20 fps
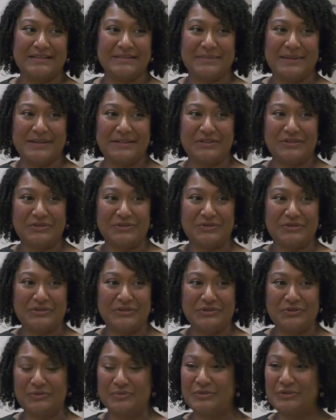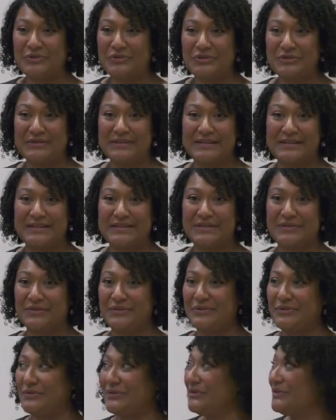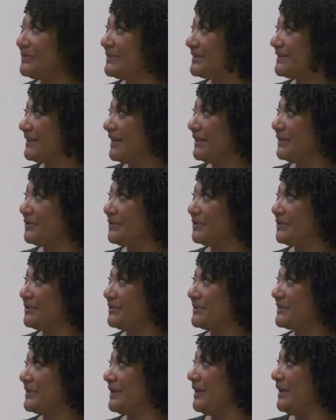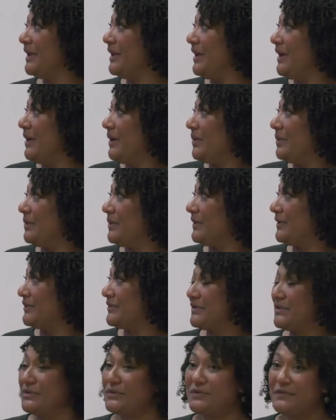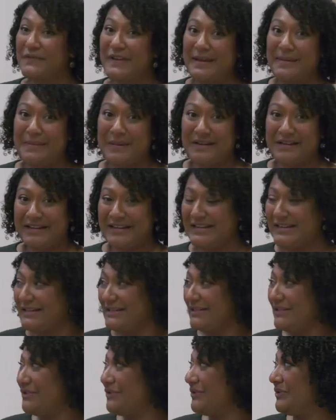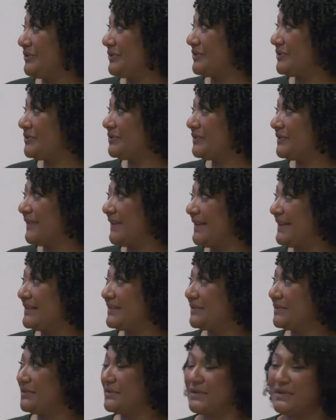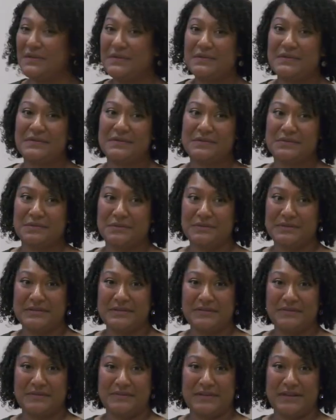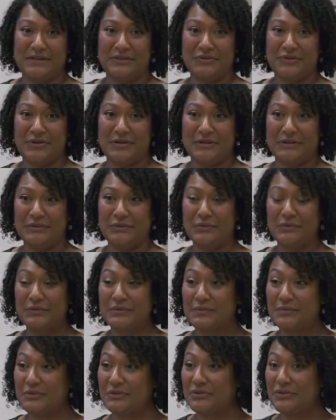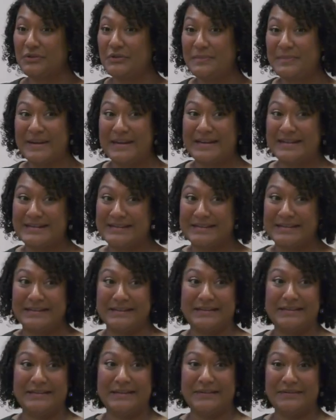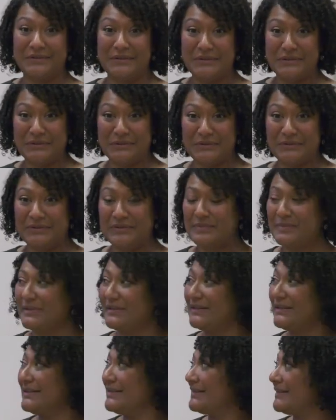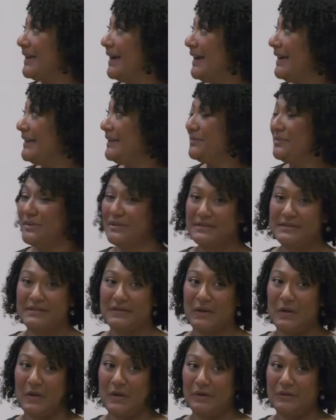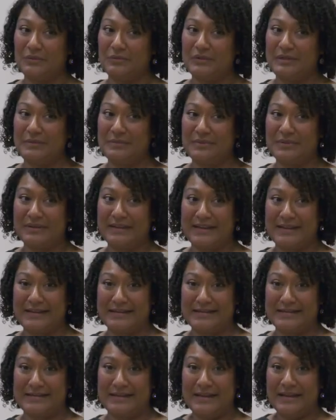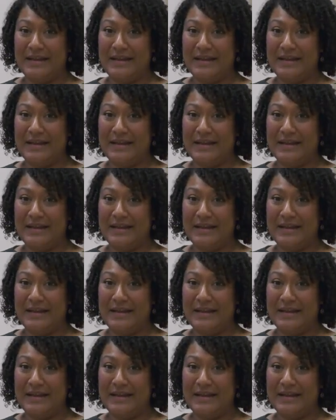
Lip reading: to manage your distribution lists or your newsletters, or SurveyMonkey to do your surveys. There's all sorts of electronic tools which are amazing and I've used, but this kind of puts it all in one place.